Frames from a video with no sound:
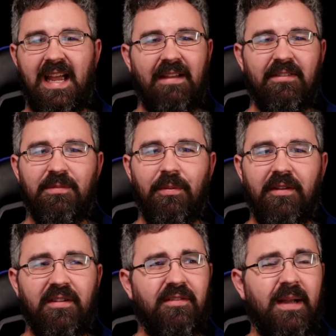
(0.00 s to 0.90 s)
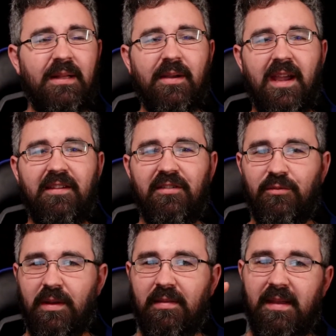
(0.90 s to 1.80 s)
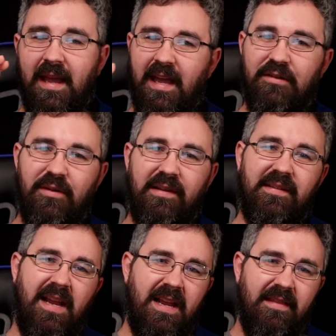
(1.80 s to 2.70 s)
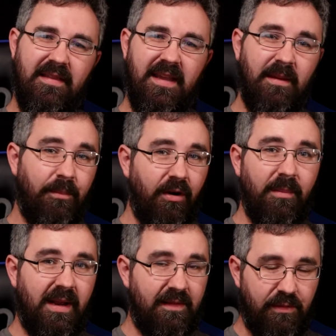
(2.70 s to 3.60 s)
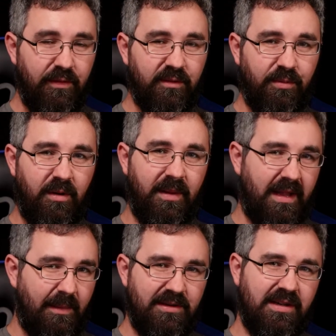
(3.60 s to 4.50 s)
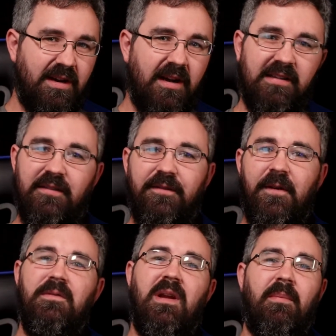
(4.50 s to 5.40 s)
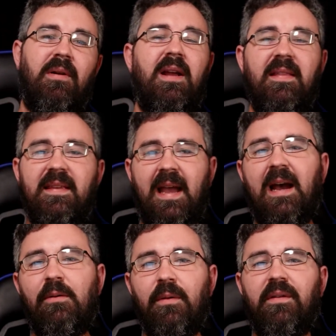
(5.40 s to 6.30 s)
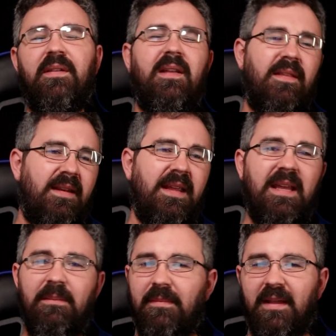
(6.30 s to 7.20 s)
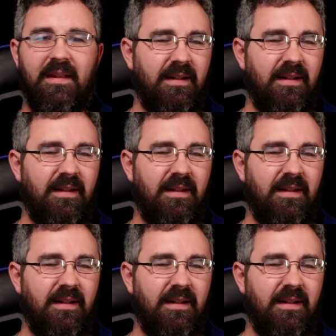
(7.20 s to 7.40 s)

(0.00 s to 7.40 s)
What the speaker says: I have a spreadsheet of my locations with the address, the permit, if there is a permit, how much it costs, the phone number, the hours, the name,